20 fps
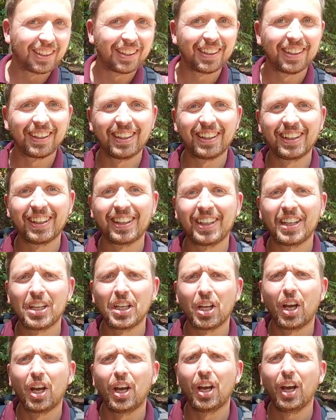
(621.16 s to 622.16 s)
enjoying the old
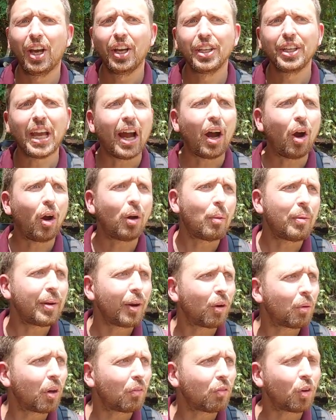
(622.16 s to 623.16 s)
hike? Yeah, I,
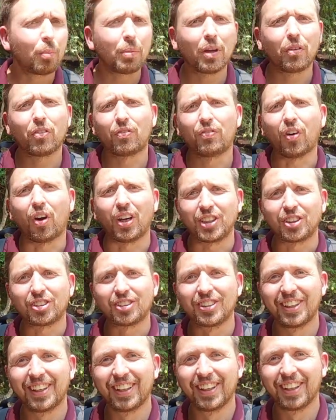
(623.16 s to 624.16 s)
well, I've got a bit of
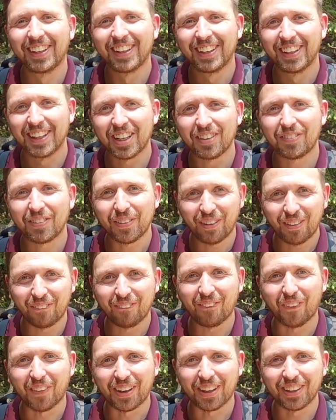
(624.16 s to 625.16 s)
advice. If you
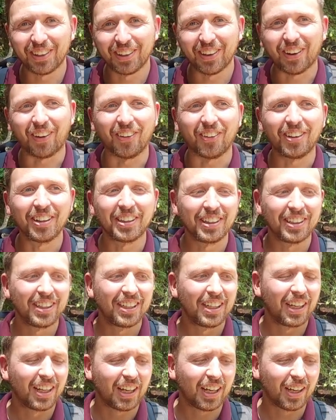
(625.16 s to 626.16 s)
are walking along,
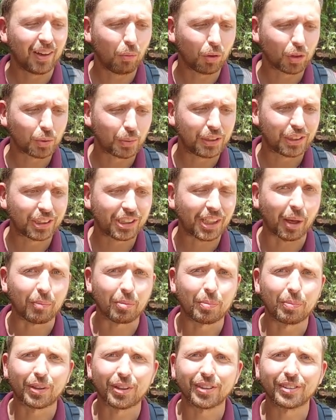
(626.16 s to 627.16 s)
uh, watch where you step
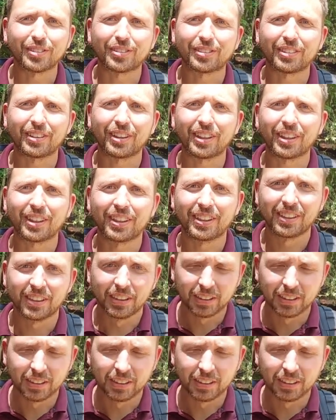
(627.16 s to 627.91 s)
because uh,